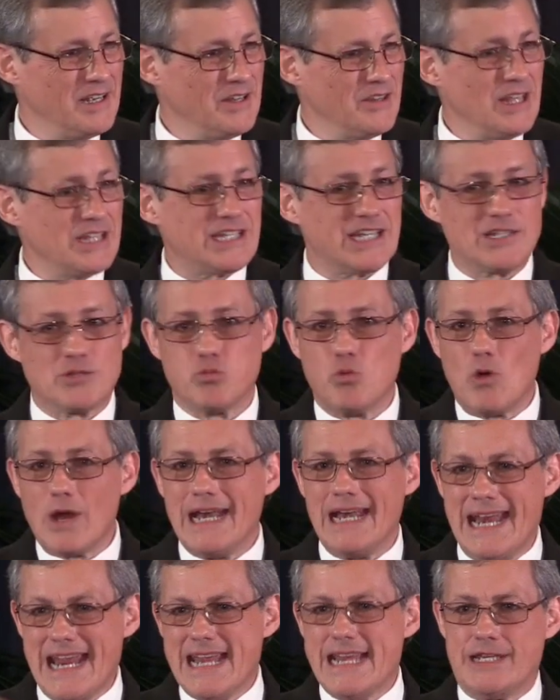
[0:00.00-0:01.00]
This is what
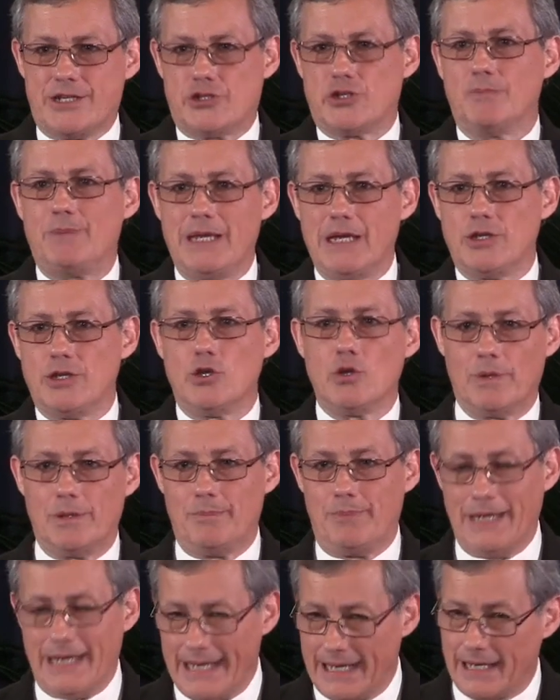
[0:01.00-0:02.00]
it is to be a
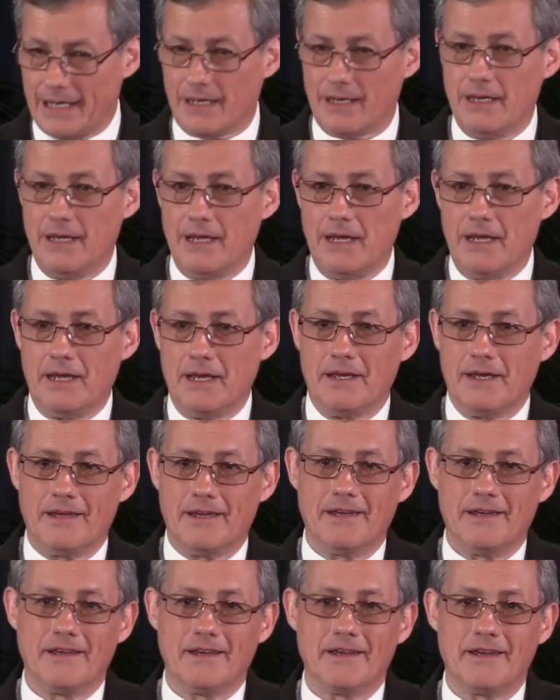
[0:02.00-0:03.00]
human being
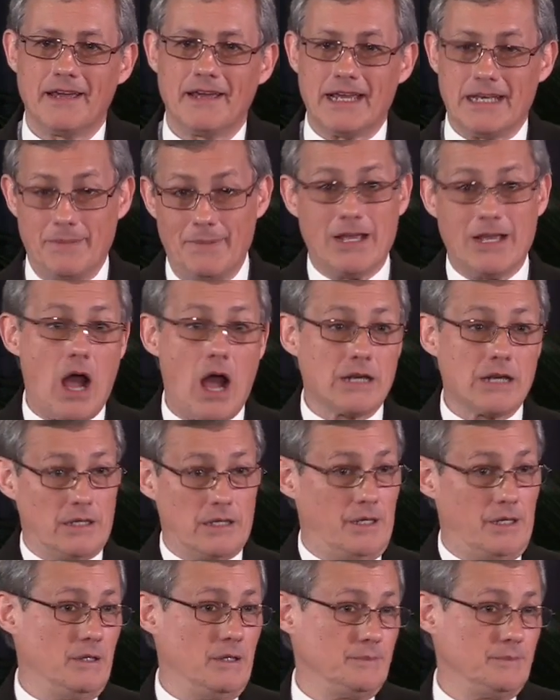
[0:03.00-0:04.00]
and to be
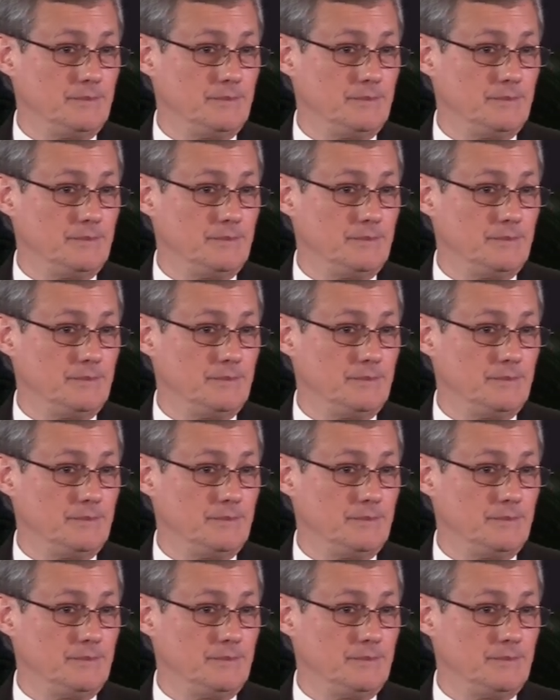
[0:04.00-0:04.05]
godly.